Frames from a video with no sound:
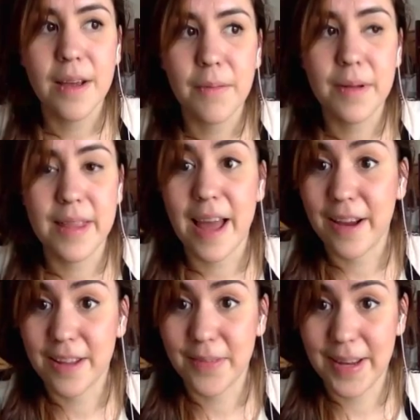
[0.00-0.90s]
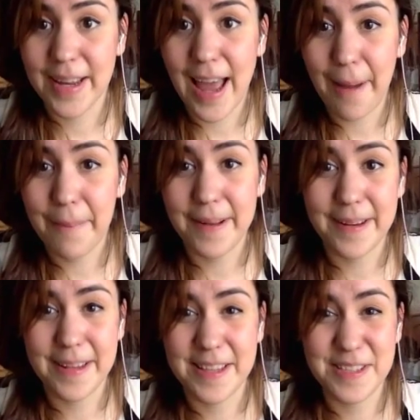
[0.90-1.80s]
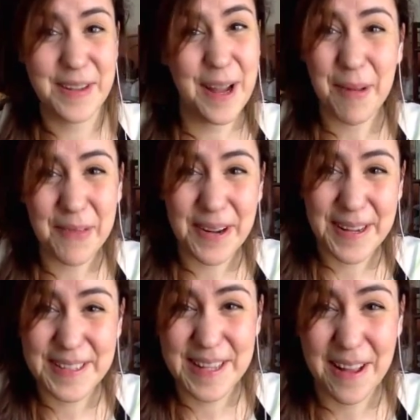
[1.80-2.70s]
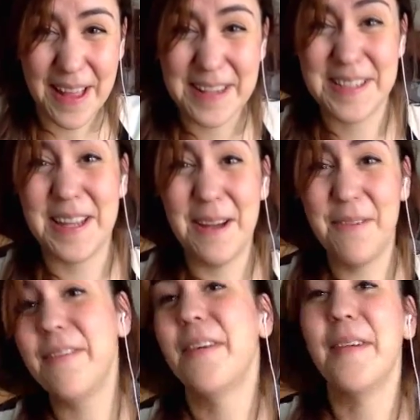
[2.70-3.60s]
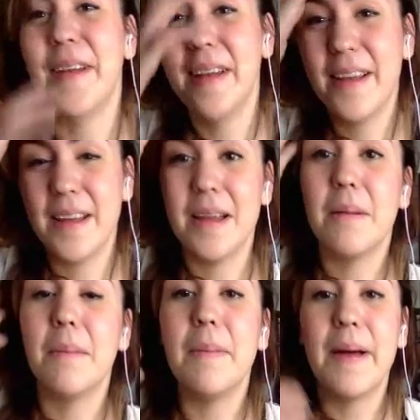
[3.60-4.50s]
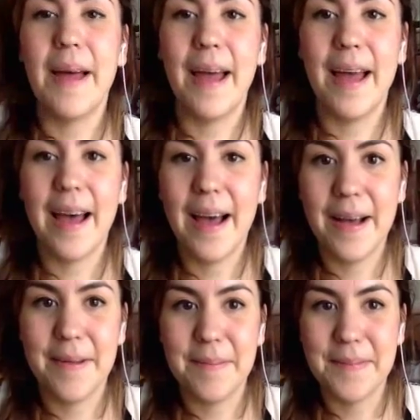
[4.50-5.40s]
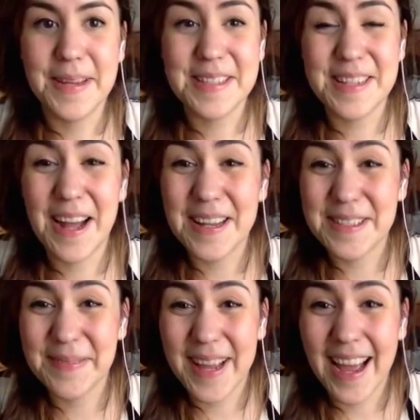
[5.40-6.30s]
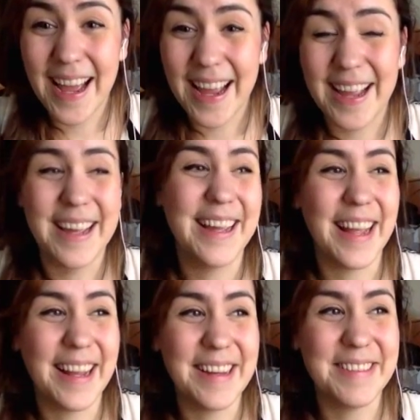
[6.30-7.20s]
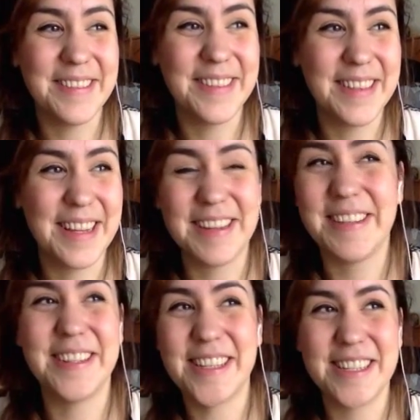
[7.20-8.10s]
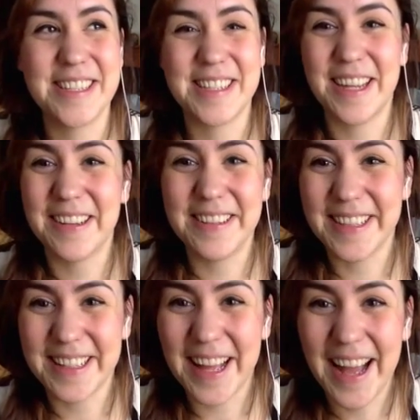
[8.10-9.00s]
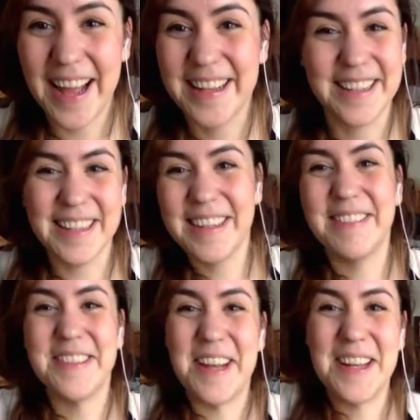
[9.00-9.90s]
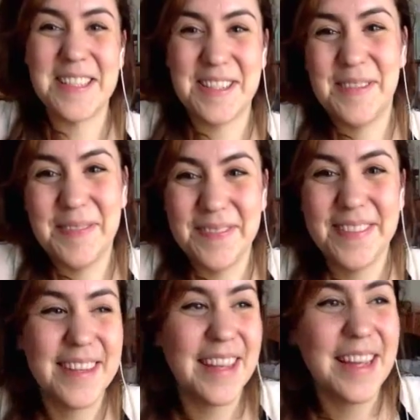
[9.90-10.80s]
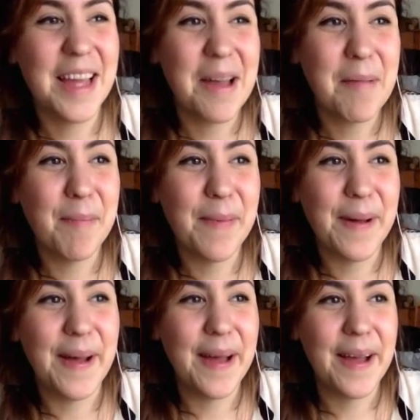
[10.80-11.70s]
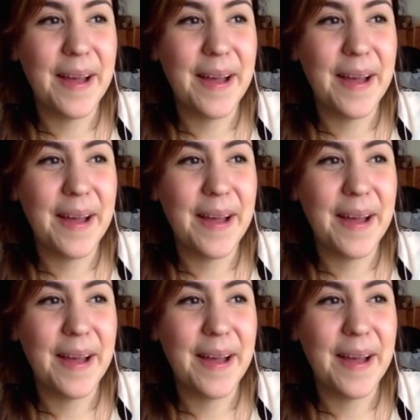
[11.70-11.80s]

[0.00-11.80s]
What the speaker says: when that earthquake happened and the tsunami warnings and all that stuff. But he's an awesome guy. He just giggled a lot, and it was awesome. But